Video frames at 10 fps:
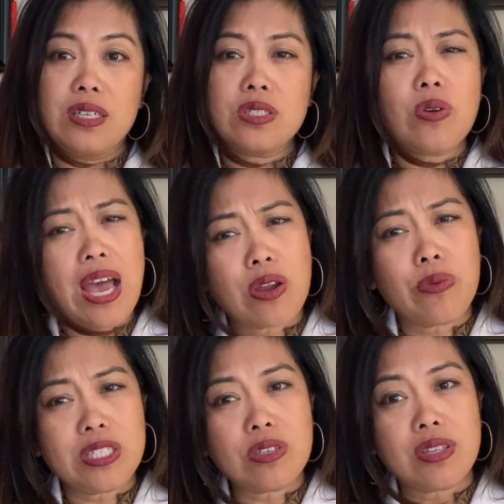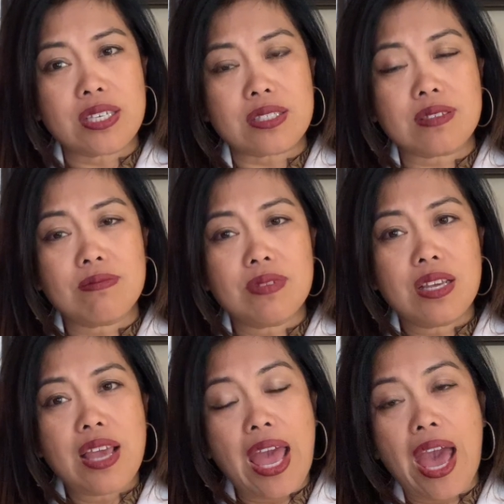So how do we do this?
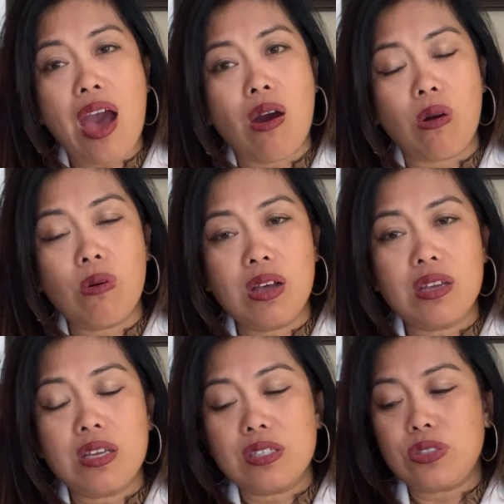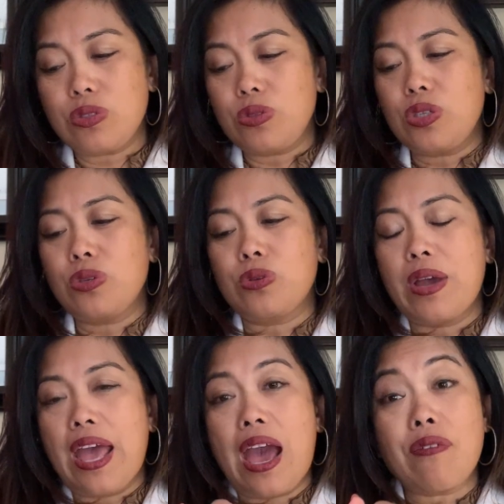How do you
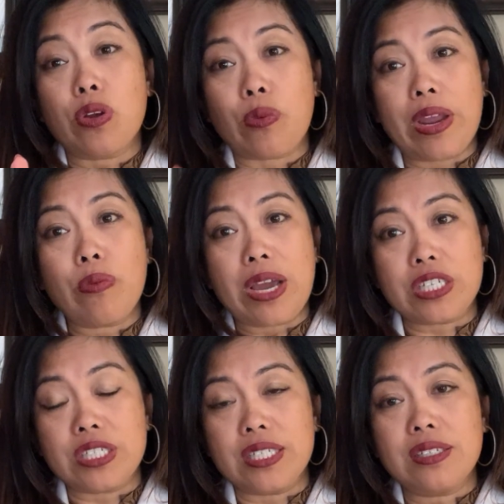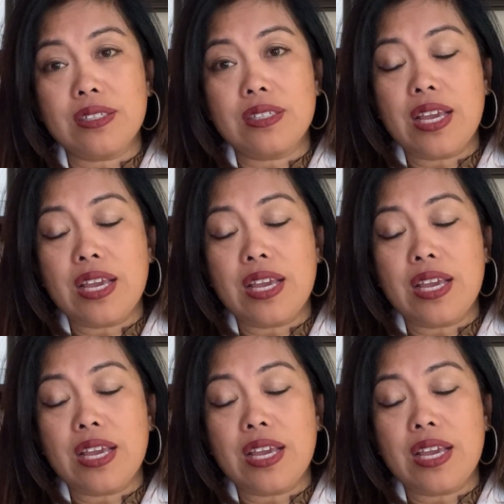have a great erection?